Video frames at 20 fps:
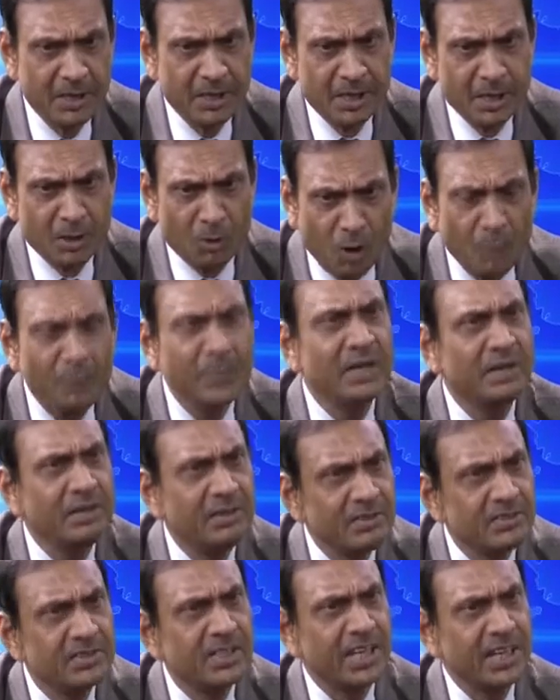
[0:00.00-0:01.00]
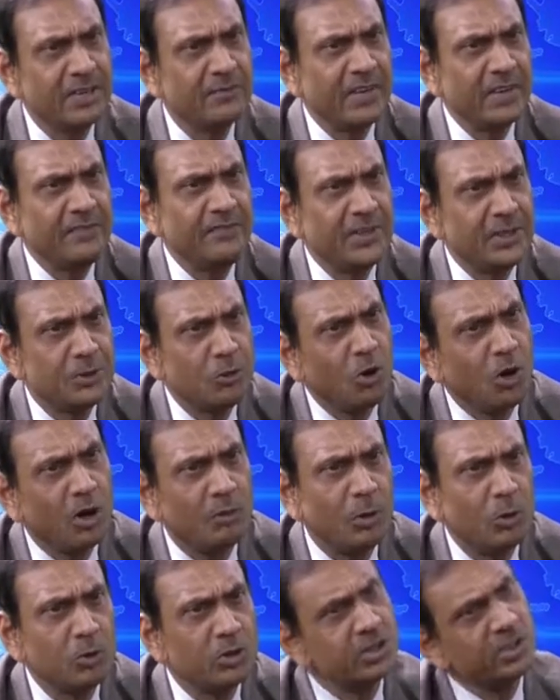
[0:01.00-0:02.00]
common thing when we talk
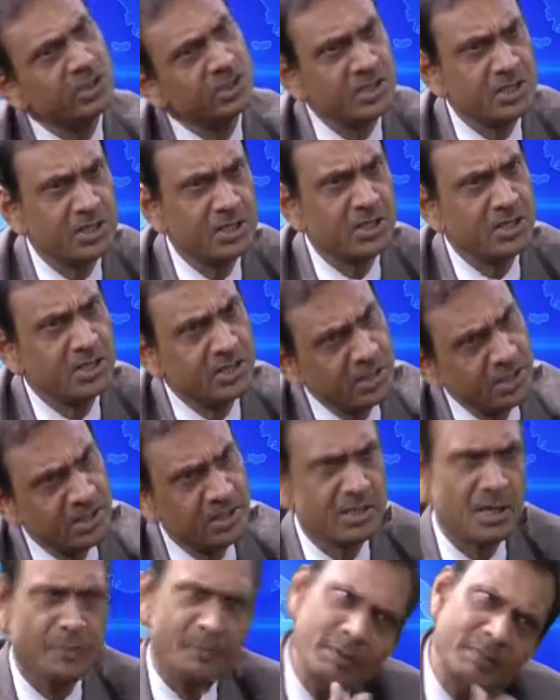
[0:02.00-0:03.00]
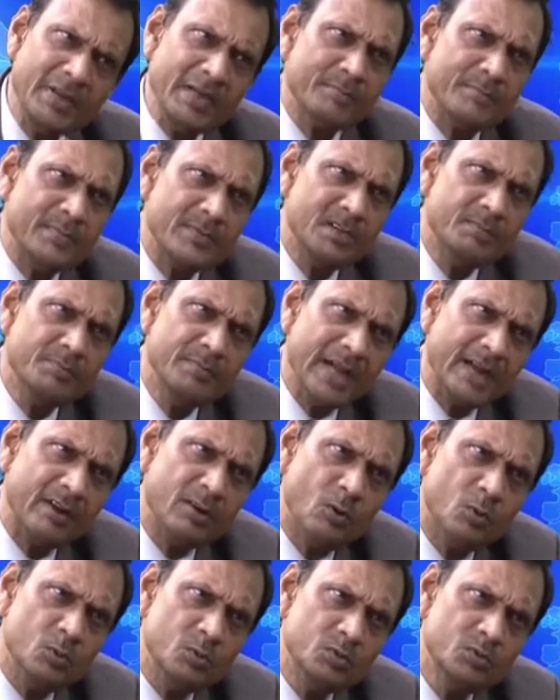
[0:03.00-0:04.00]
about it is the public
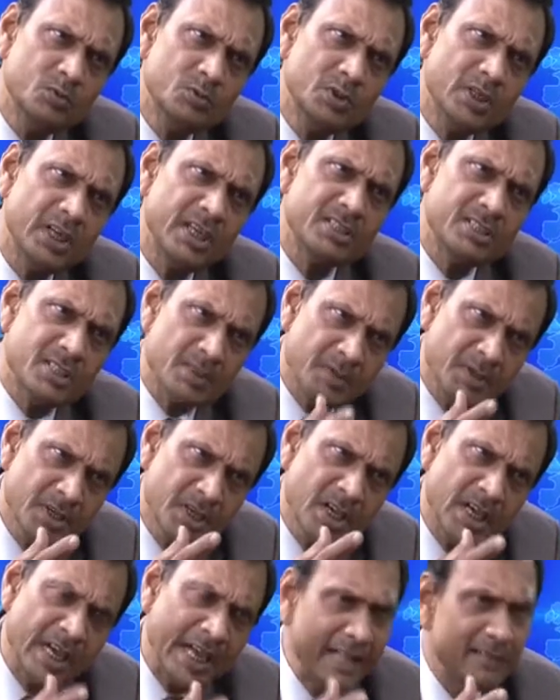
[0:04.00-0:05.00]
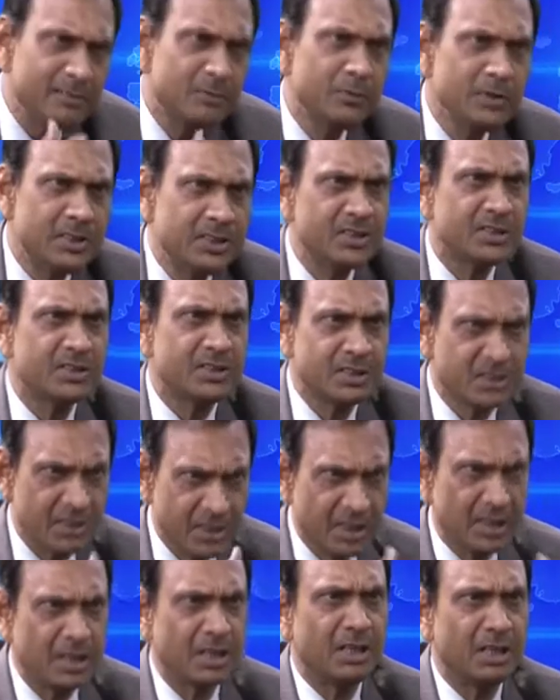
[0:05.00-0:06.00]
background. Is the health which is
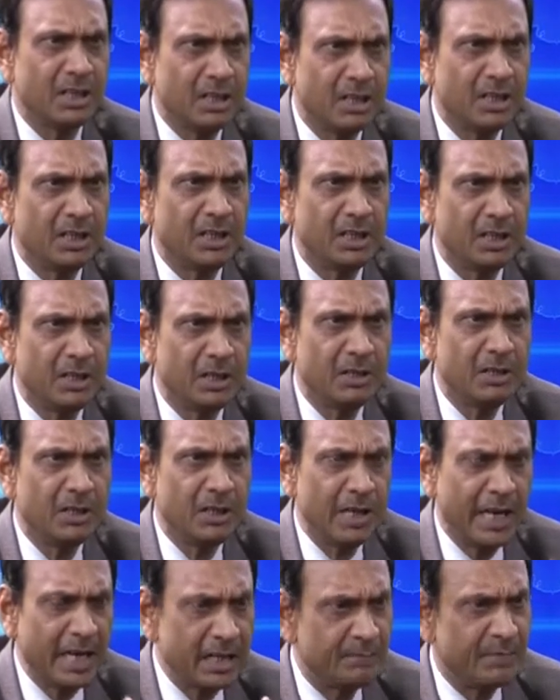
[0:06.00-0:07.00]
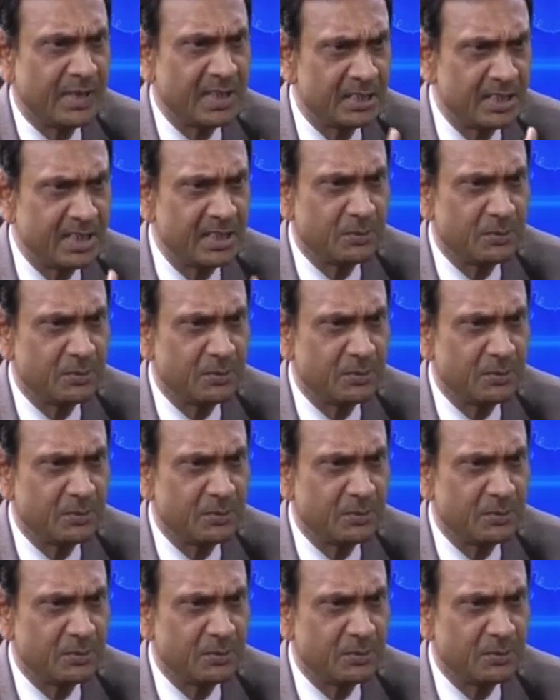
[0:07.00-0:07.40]
at present